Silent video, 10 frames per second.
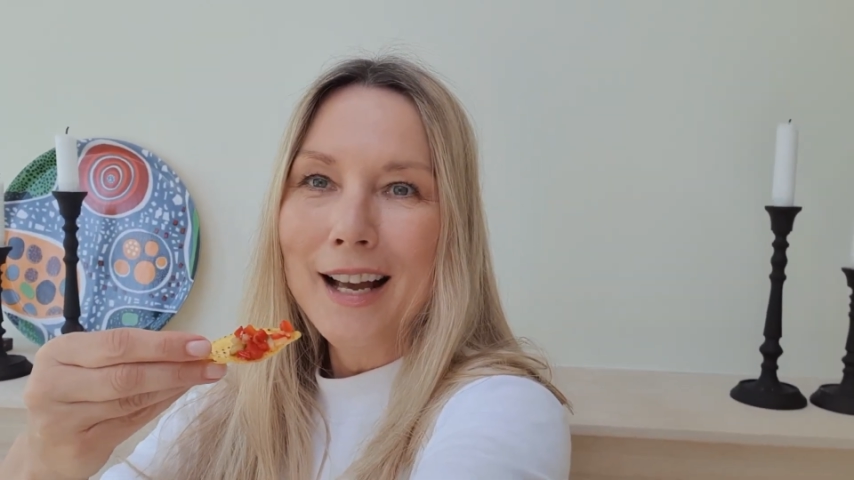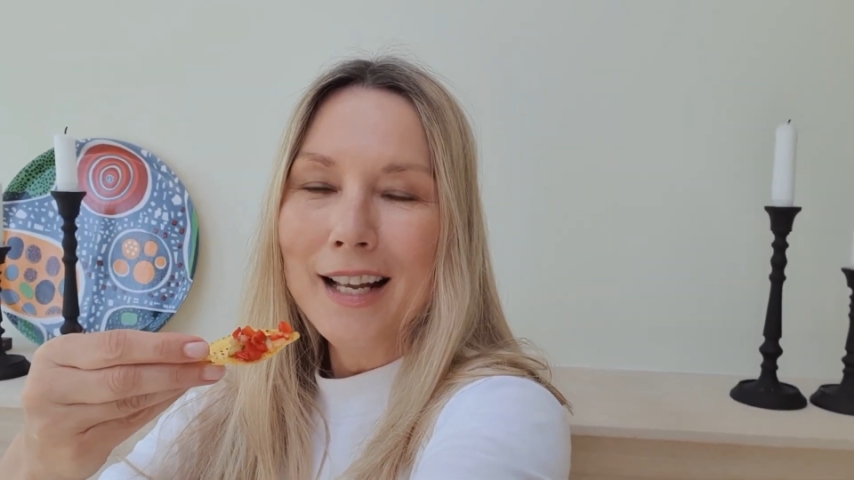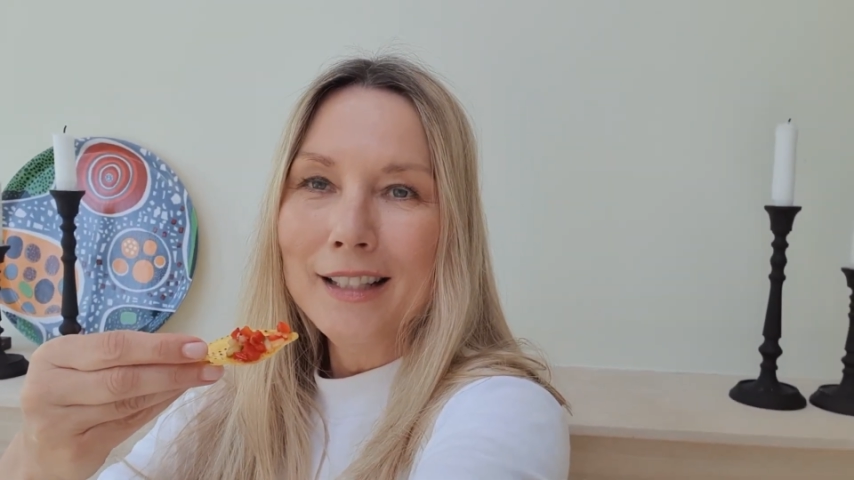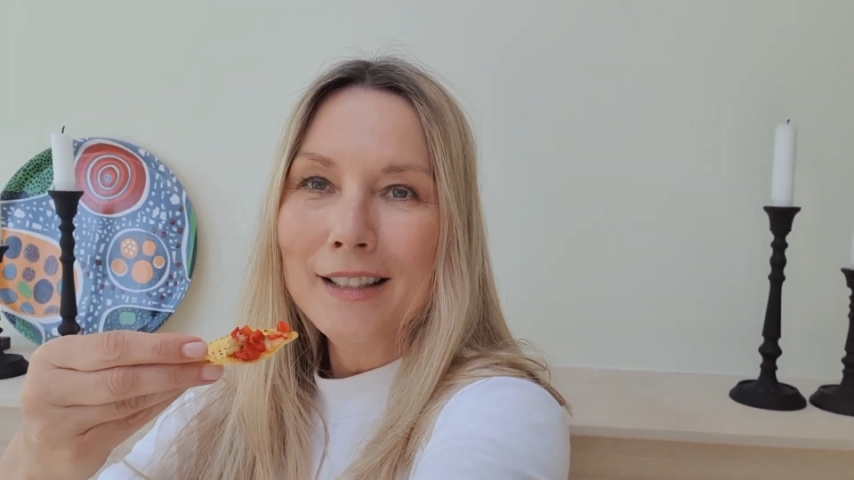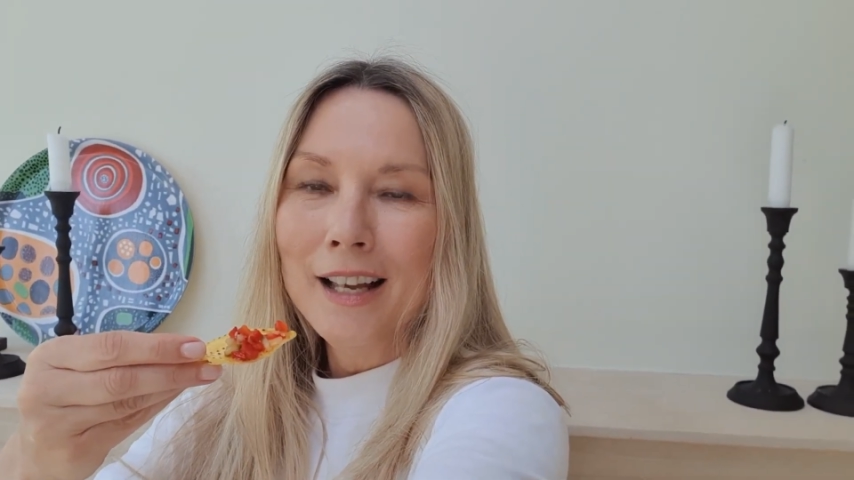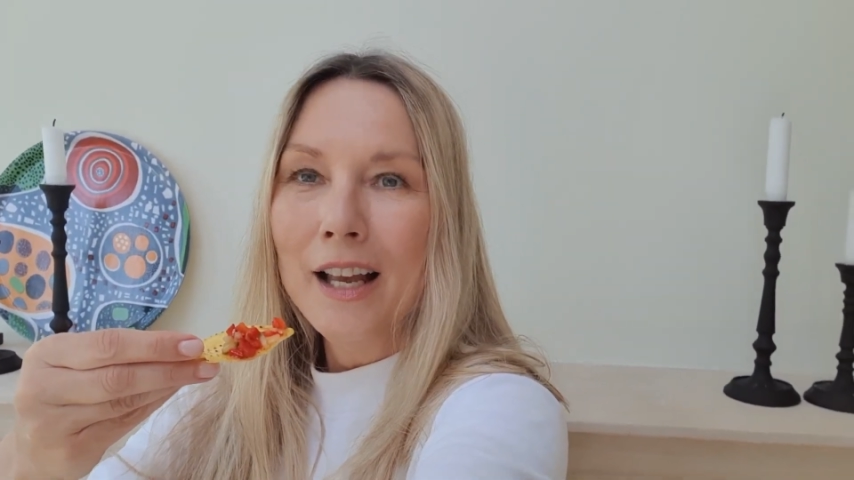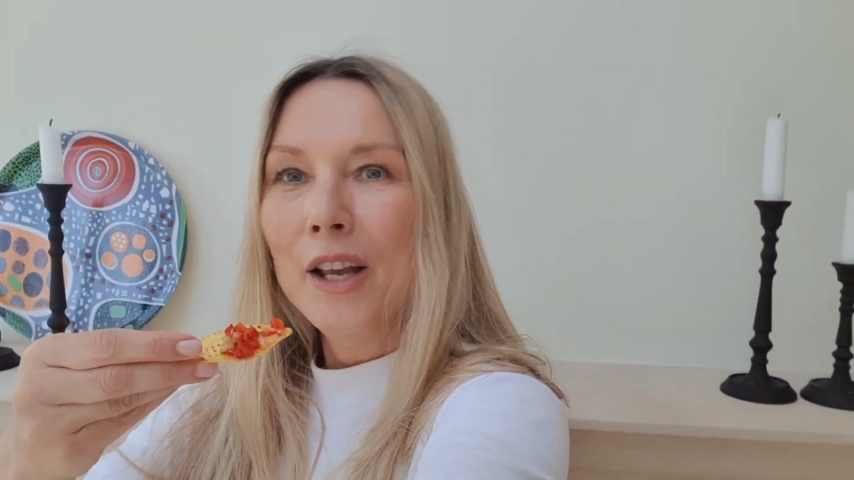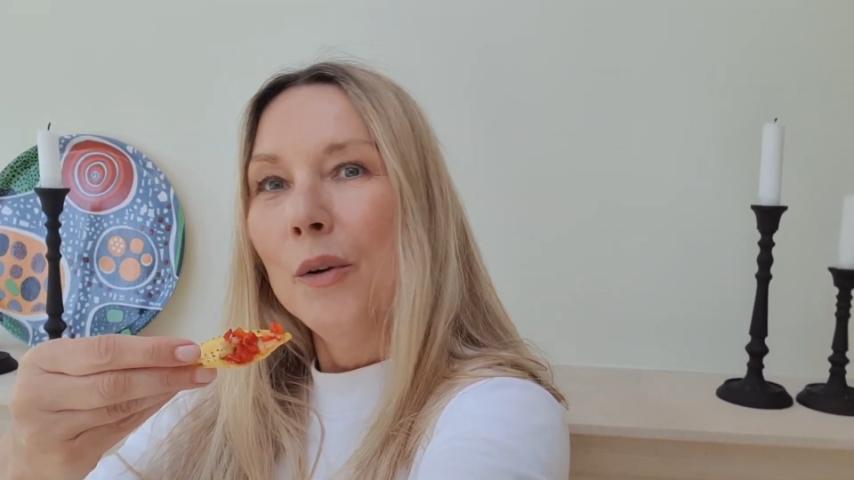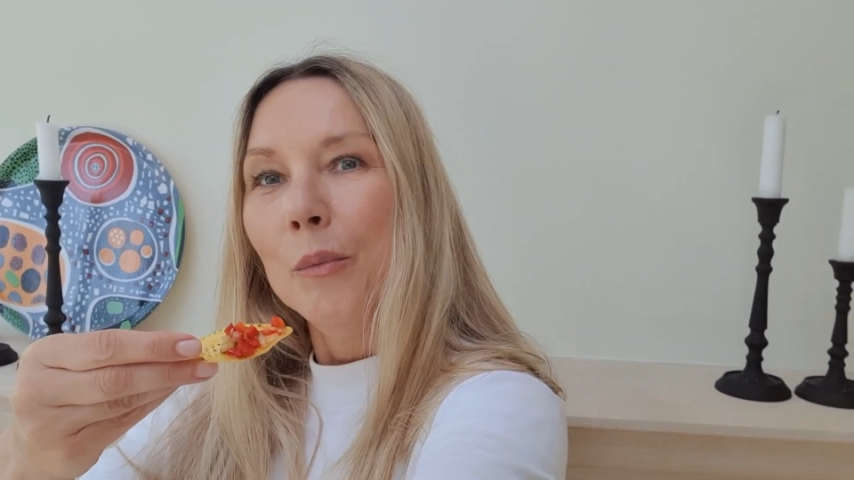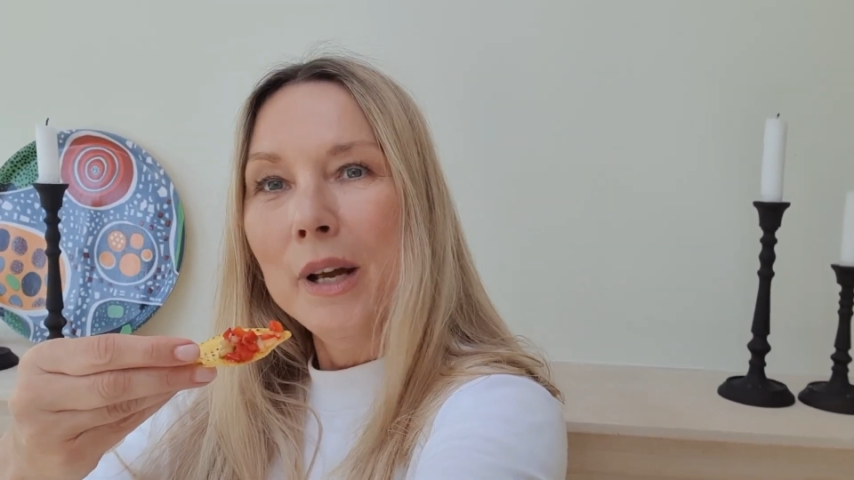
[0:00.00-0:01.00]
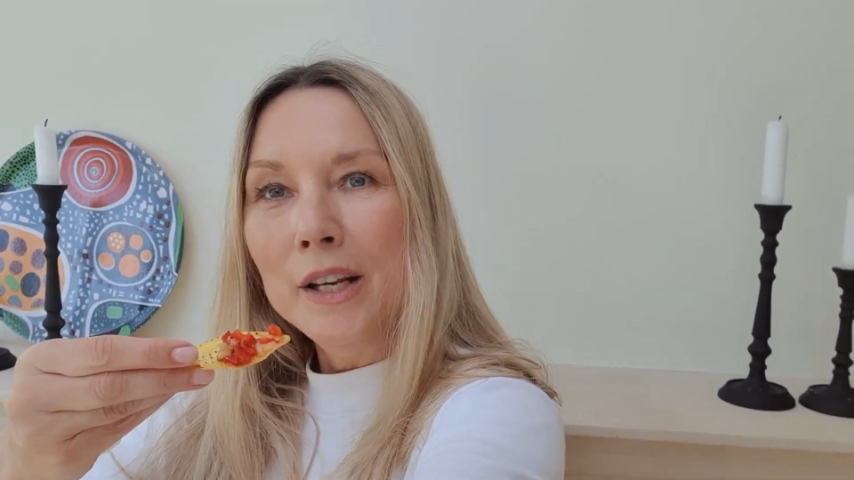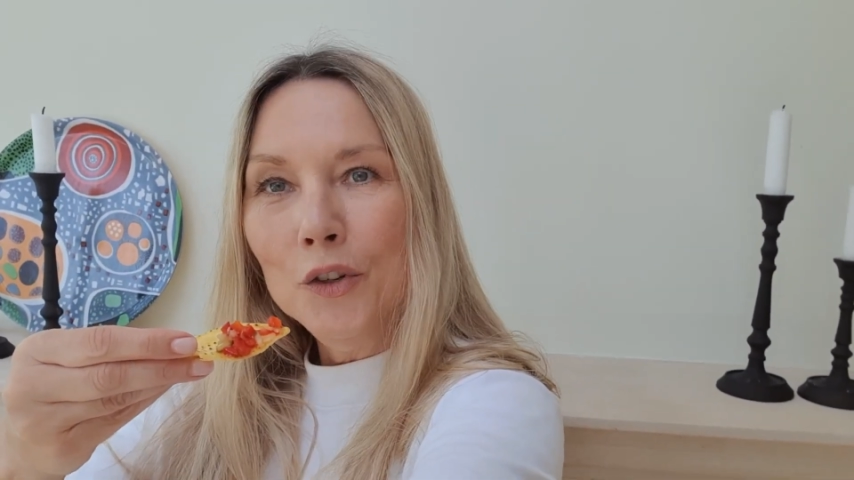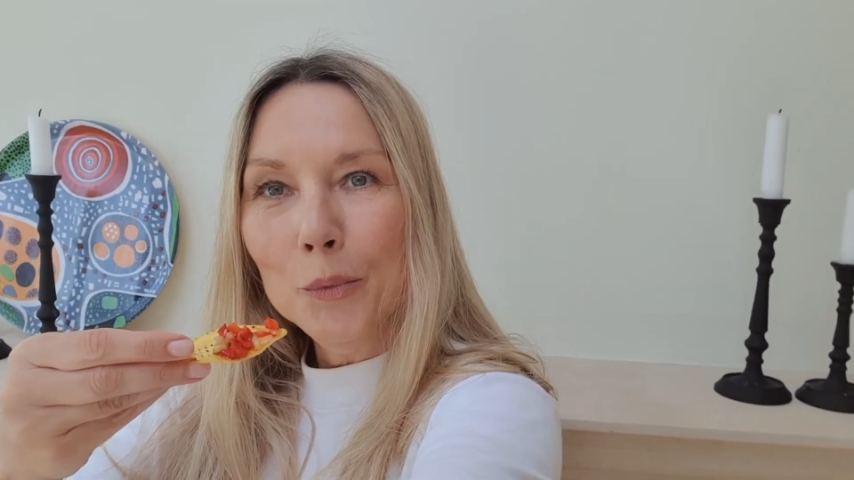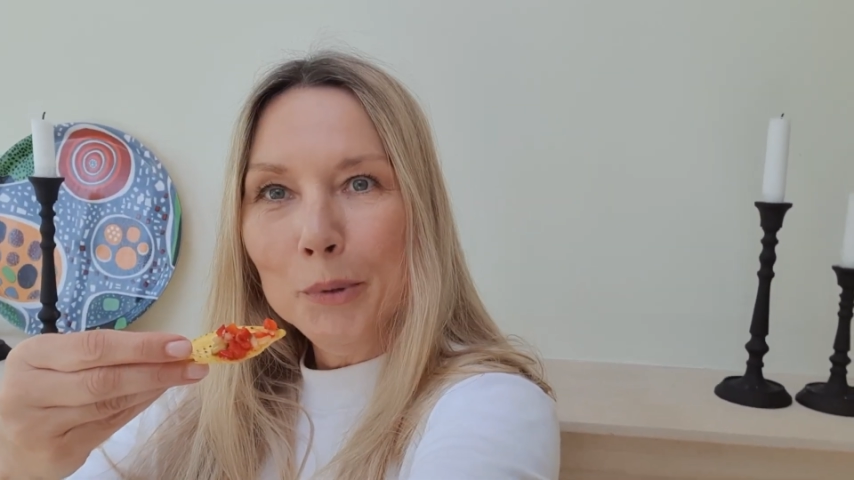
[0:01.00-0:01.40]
And when you